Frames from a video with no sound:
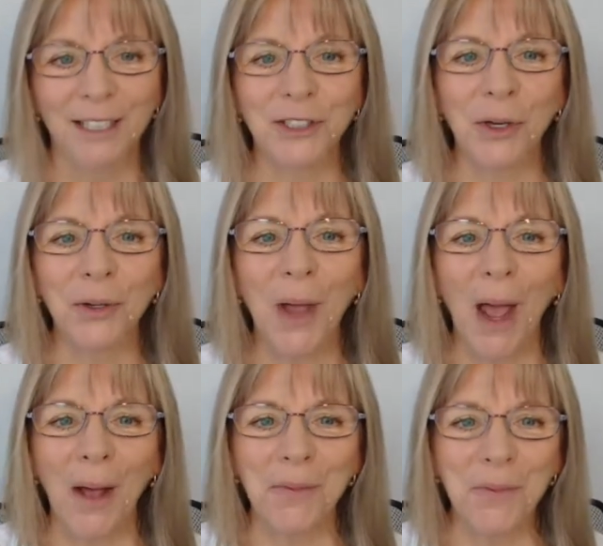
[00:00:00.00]
So
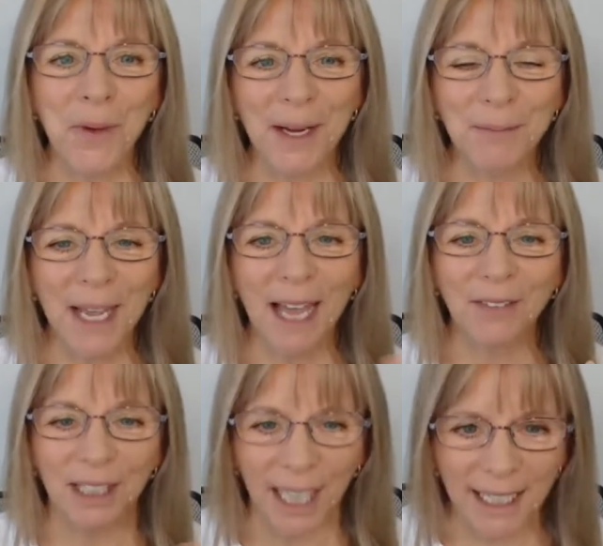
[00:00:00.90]
when we have
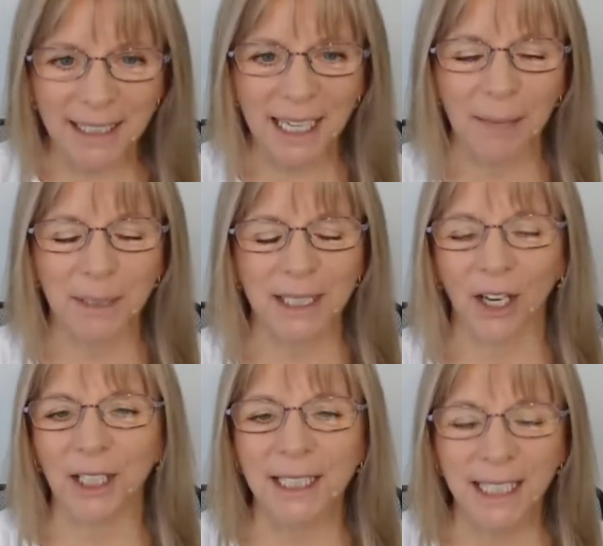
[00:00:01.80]
a landscape
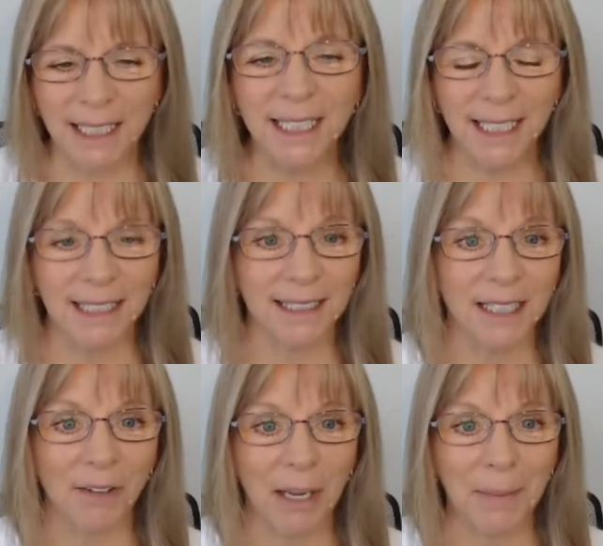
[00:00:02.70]
design, it doesn't
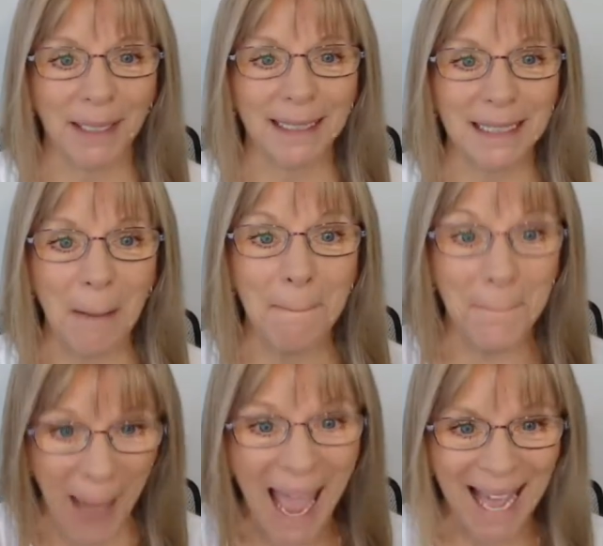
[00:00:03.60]
necessarily mean it's
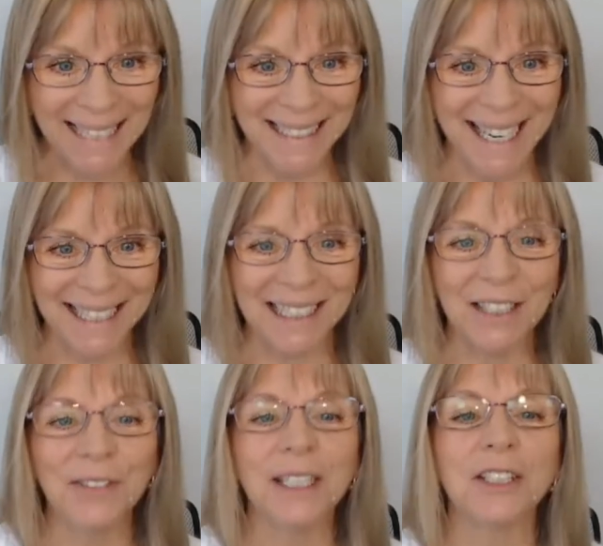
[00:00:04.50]
bad
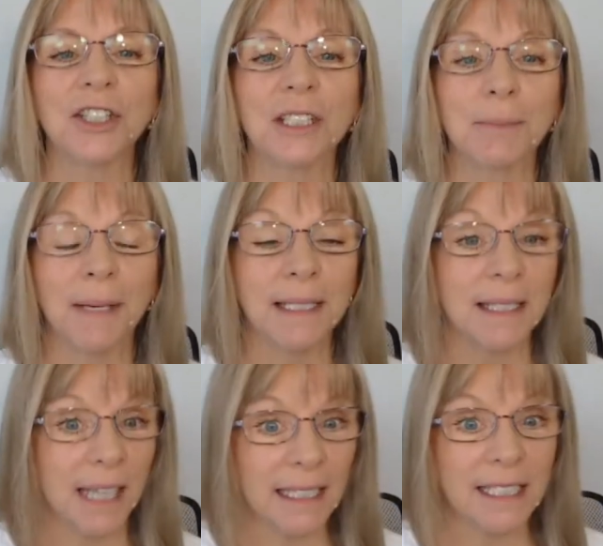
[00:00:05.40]
negative. It just
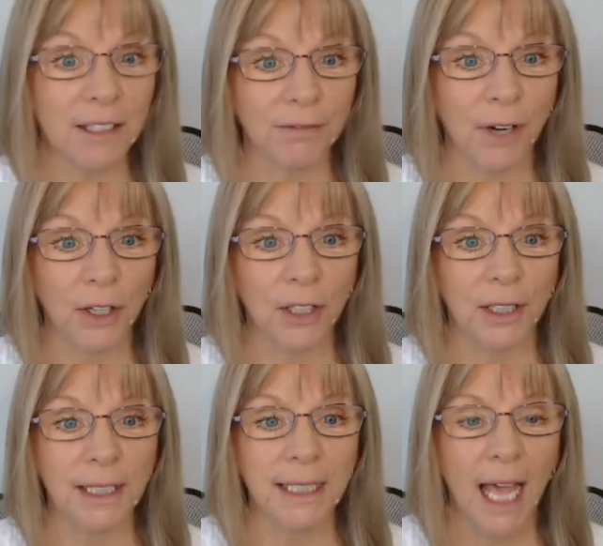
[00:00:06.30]
means that's the
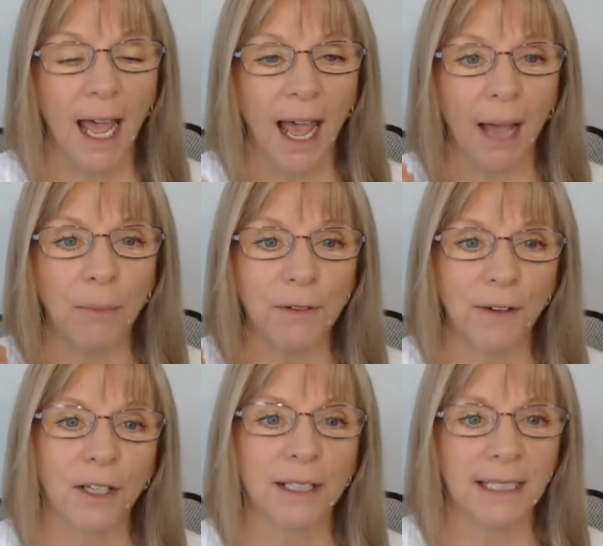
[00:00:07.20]
focus, and we
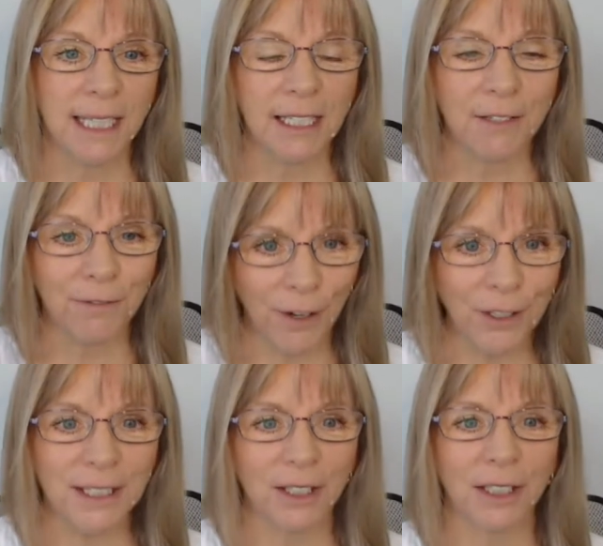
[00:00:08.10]
tend to
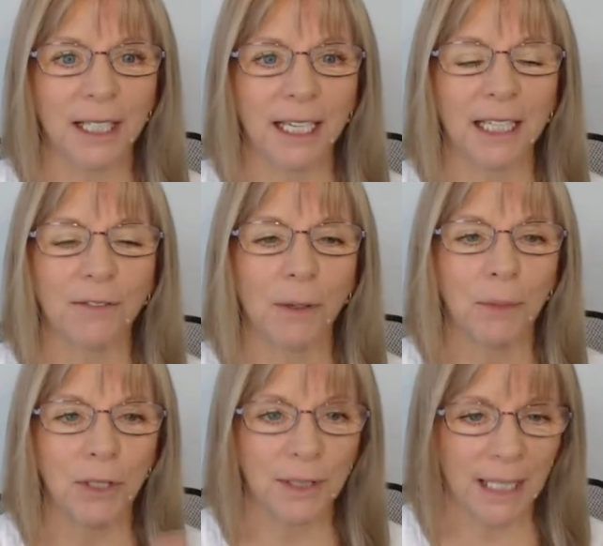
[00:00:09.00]
focus on the negative when we're
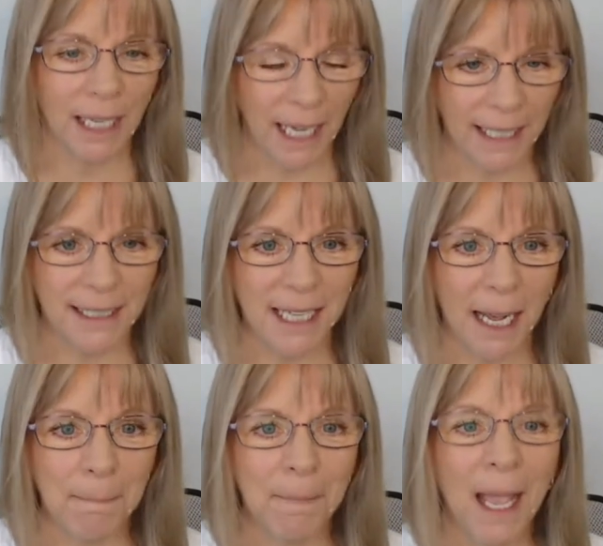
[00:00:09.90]
using a landscape,
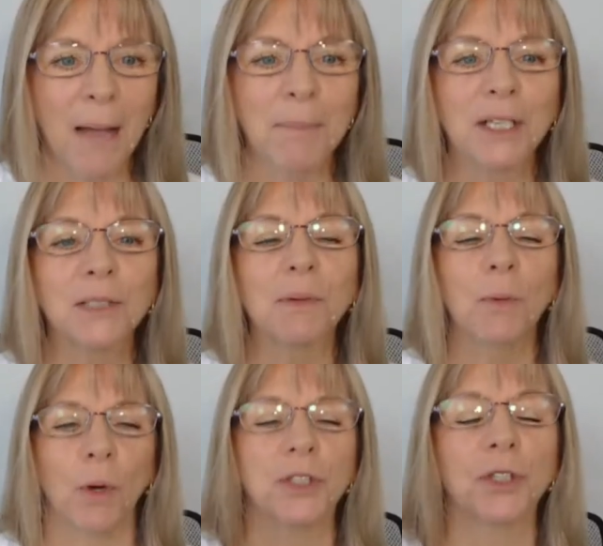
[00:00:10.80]
because we
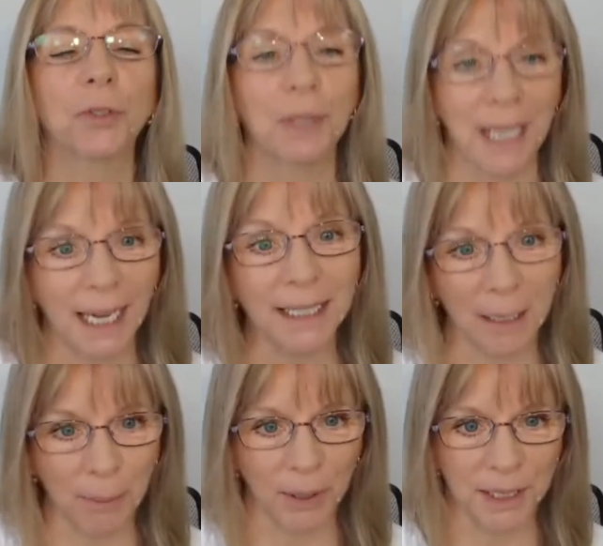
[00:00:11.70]
want to create a
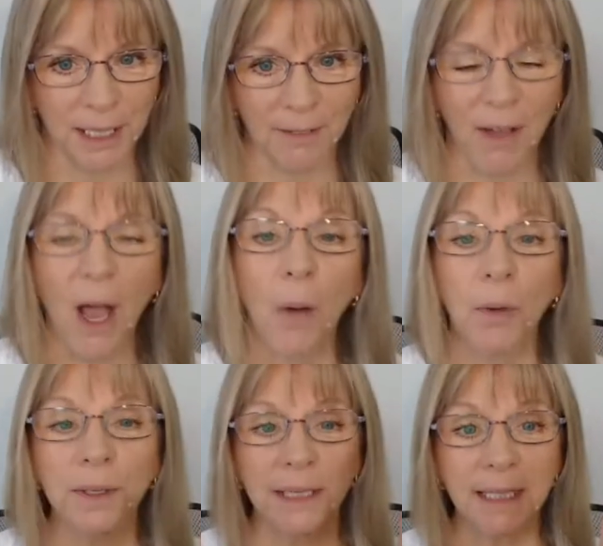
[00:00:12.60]
positive.
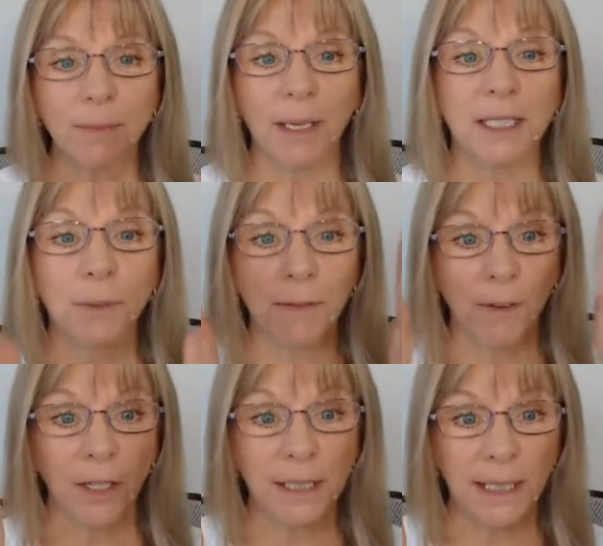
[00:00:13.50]
Whereas this one is we're
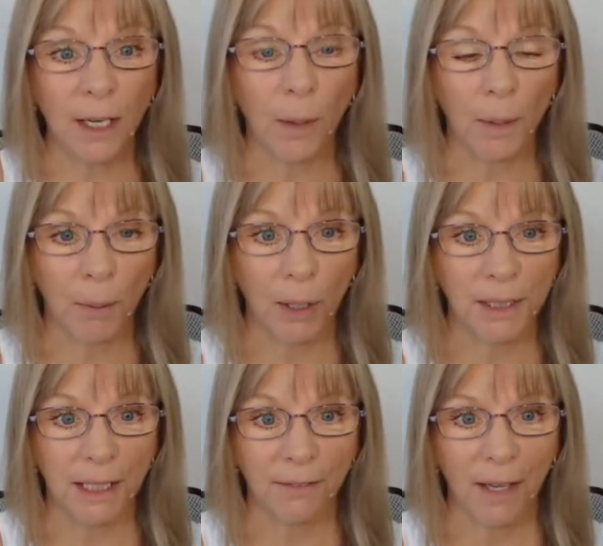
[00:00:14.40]
focusing on the
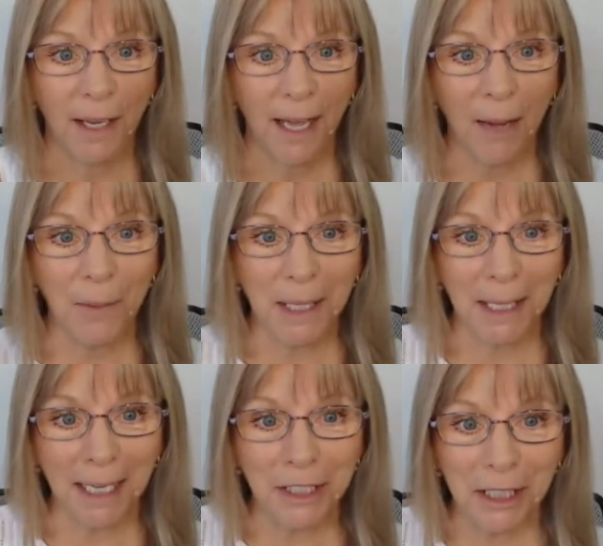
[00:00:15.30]
positive, and we can
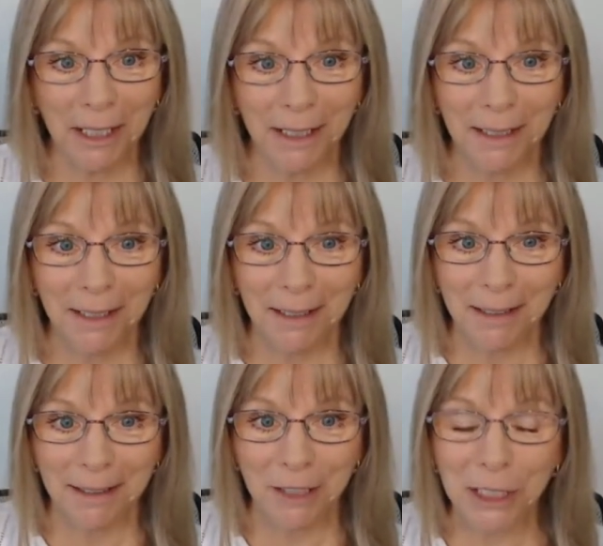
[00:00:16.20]
actually
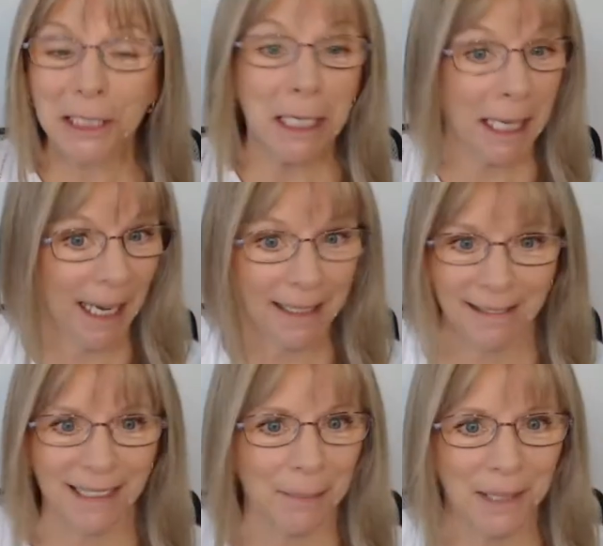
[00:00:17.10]
just negate
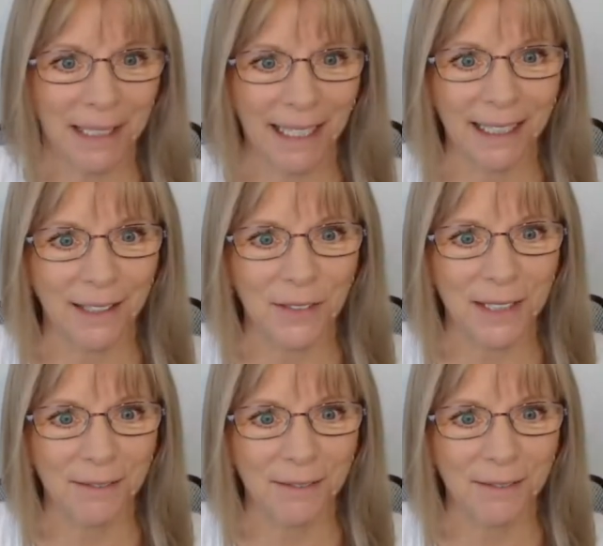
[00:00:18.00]
some of the negatives.